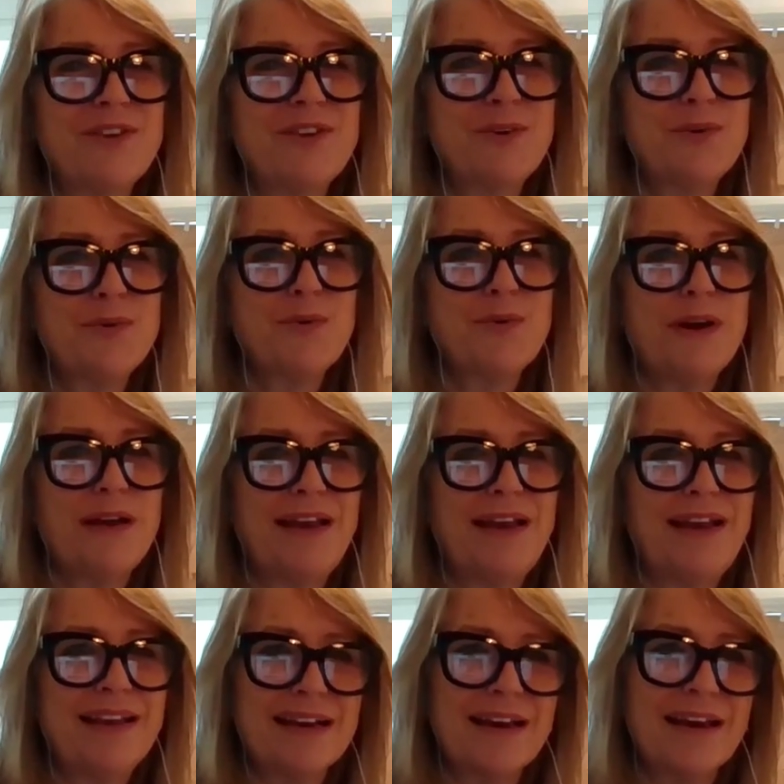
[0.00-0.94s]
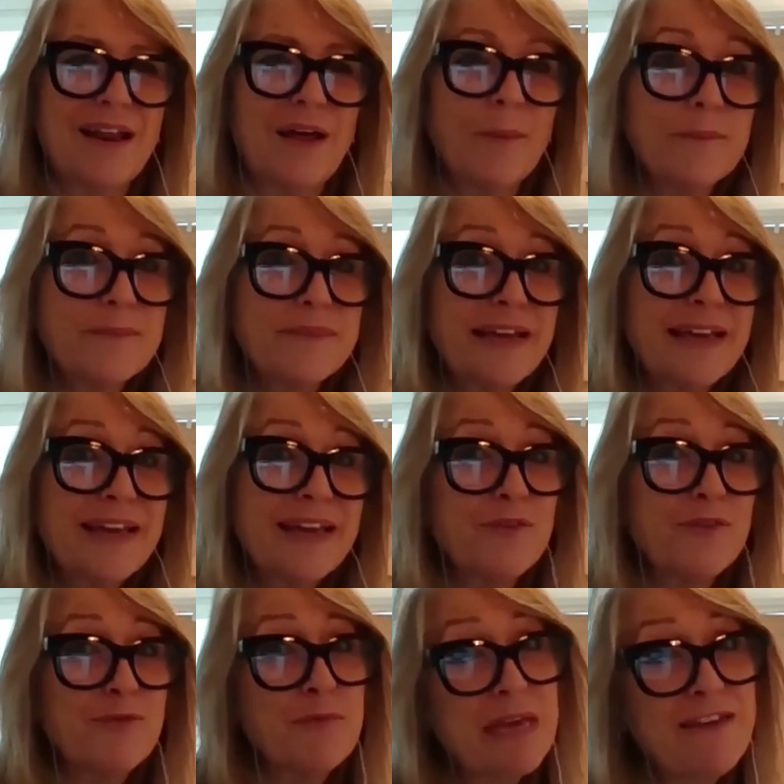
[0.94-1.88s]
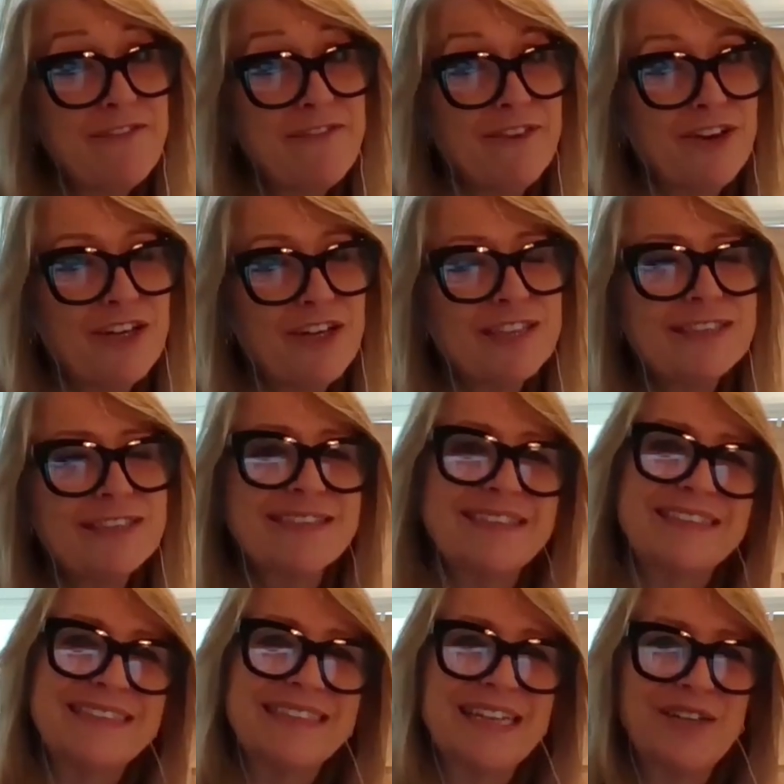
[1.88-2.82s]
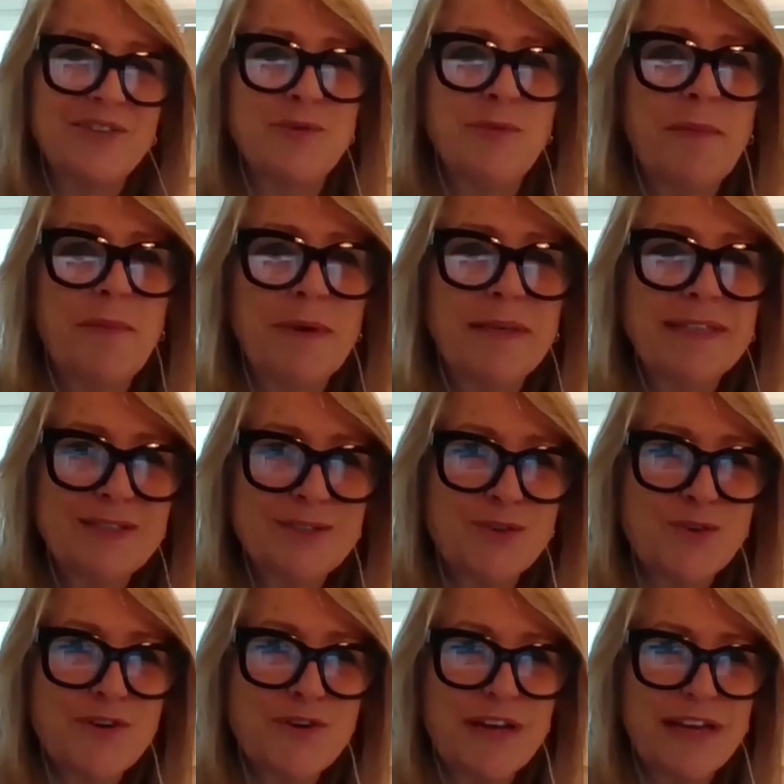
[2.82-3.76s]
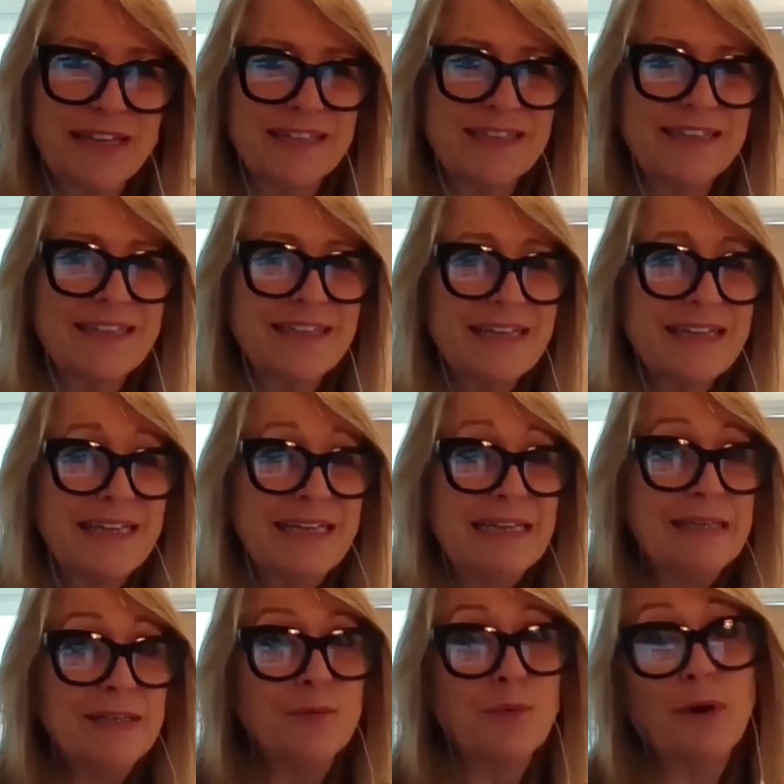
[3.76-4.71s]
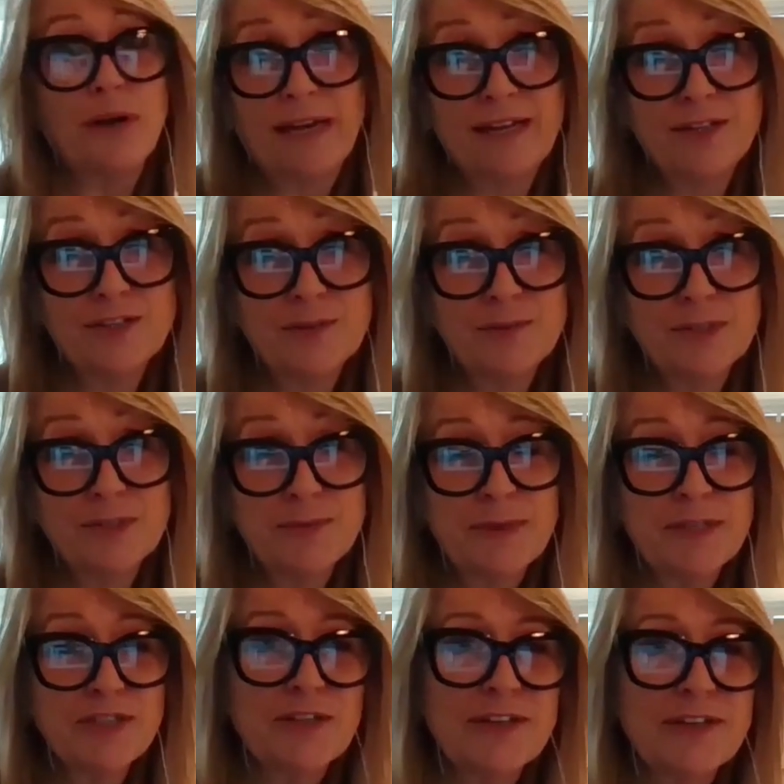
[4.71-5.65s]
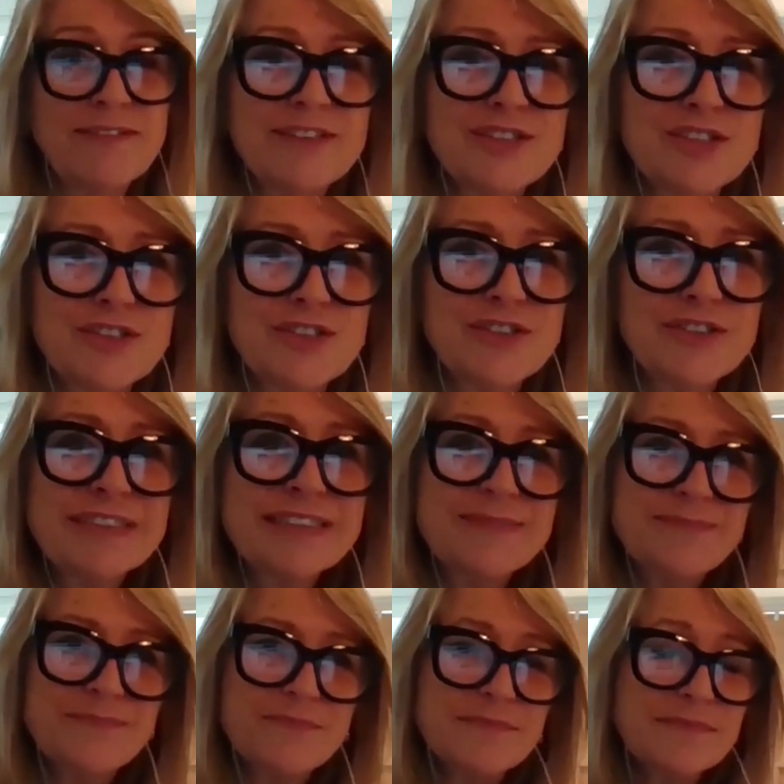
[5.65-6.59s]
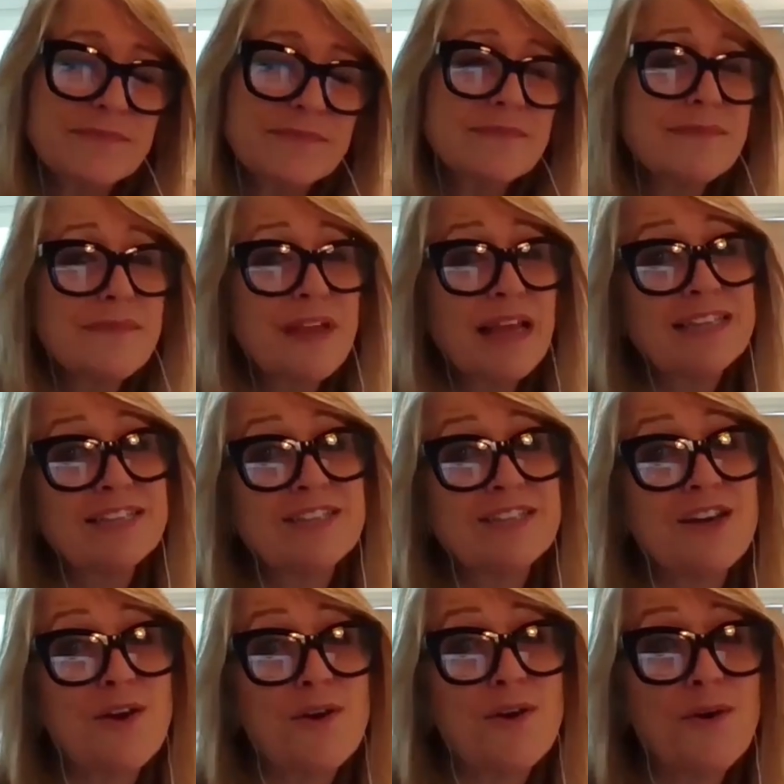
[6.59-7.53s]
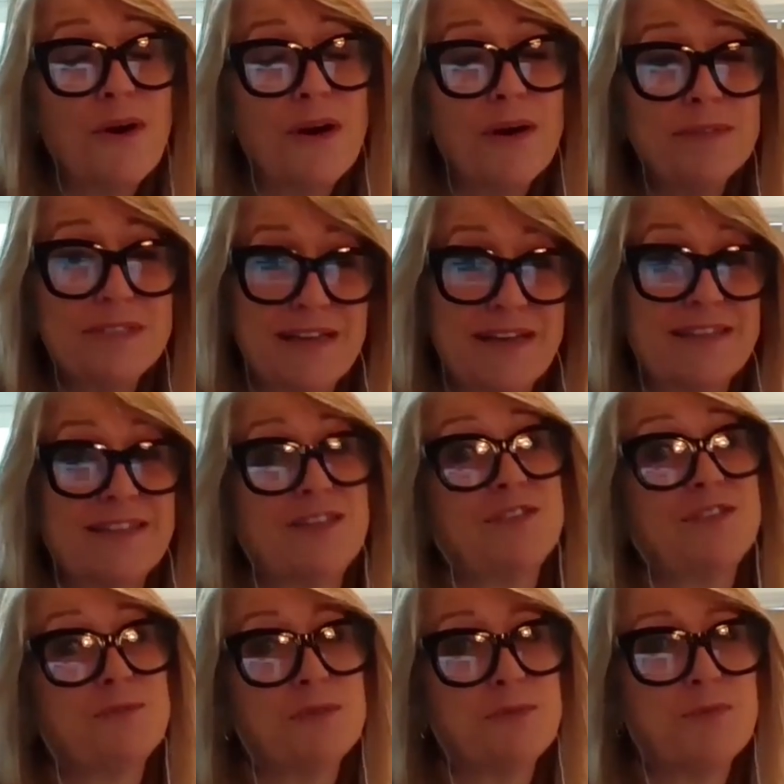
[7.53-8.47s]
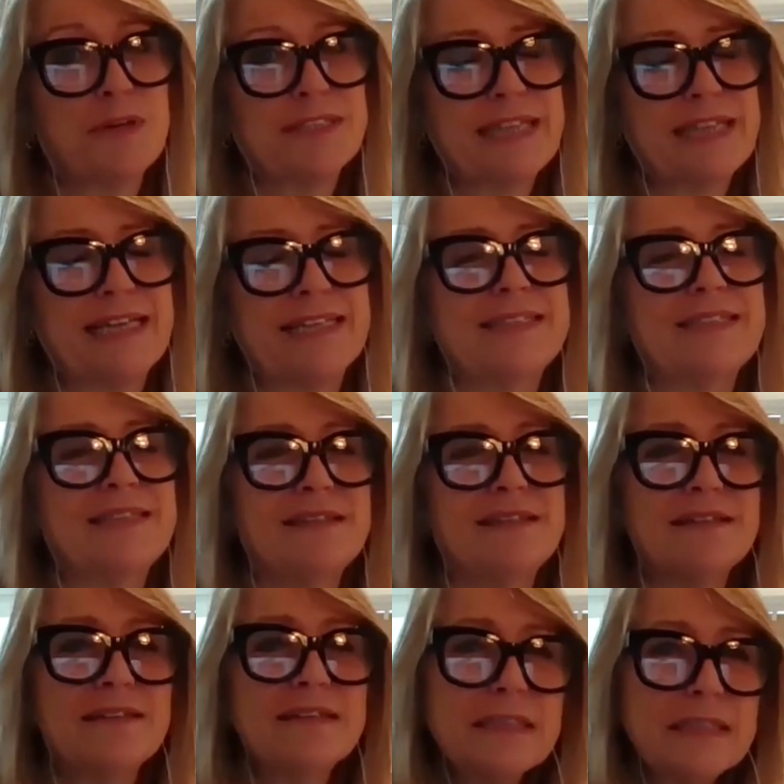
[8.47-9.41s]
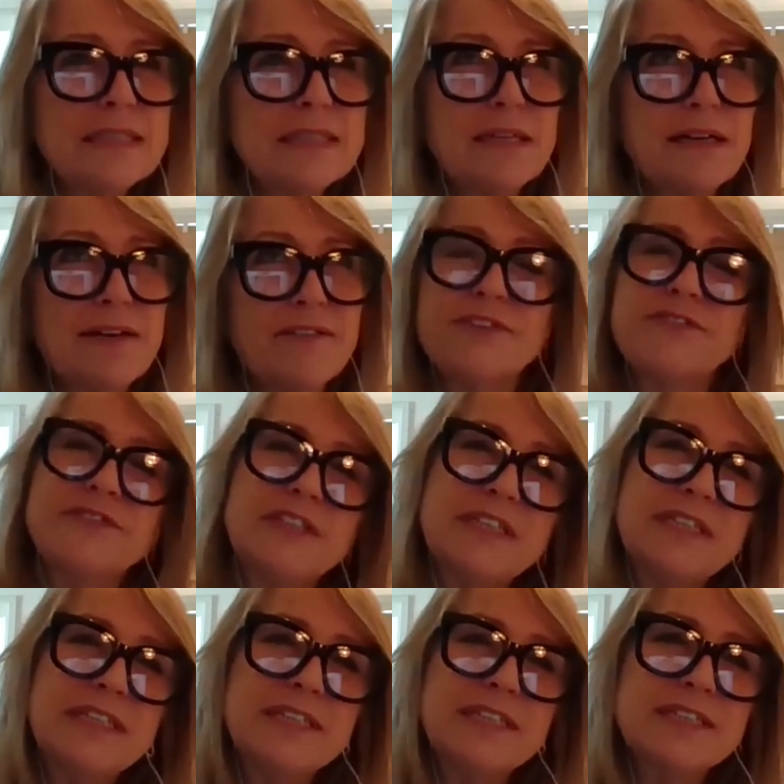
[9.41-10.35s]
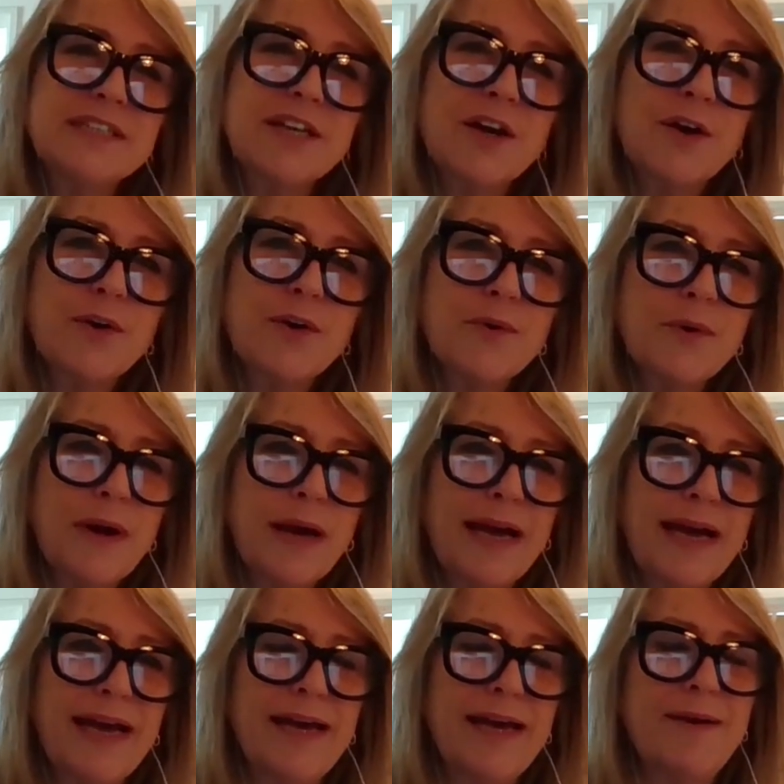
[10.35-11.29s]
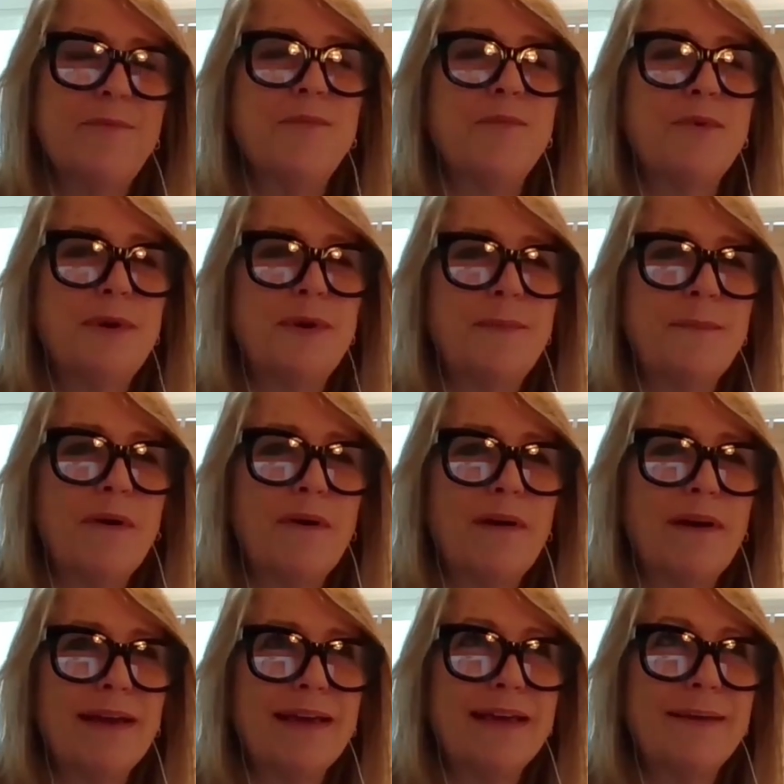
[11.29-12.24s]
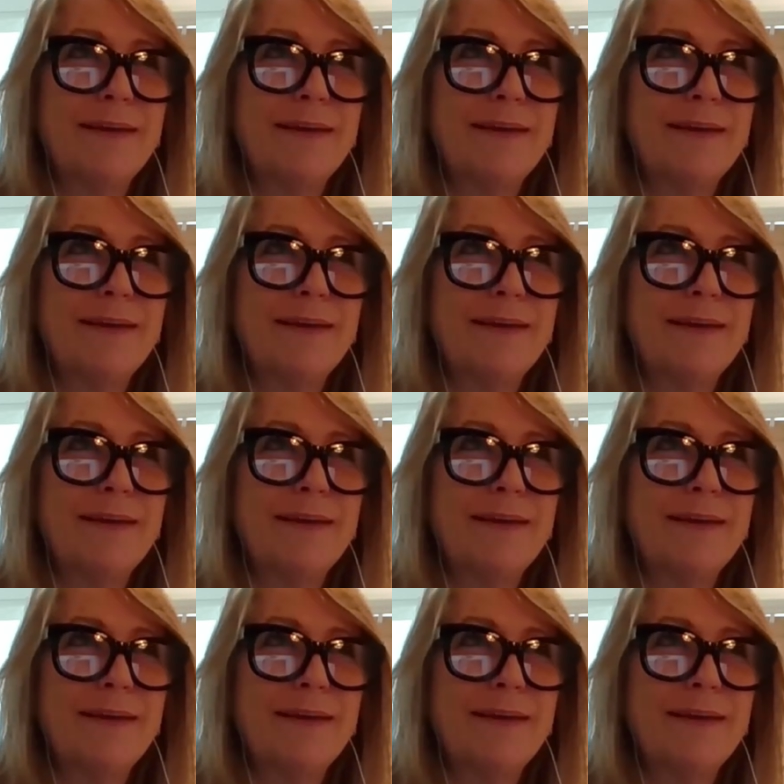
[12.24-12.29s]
you a little update of me first and tell you about my story and why I know so much about travel insurance. So I was diagnosed with breast cancer 15 years ago when my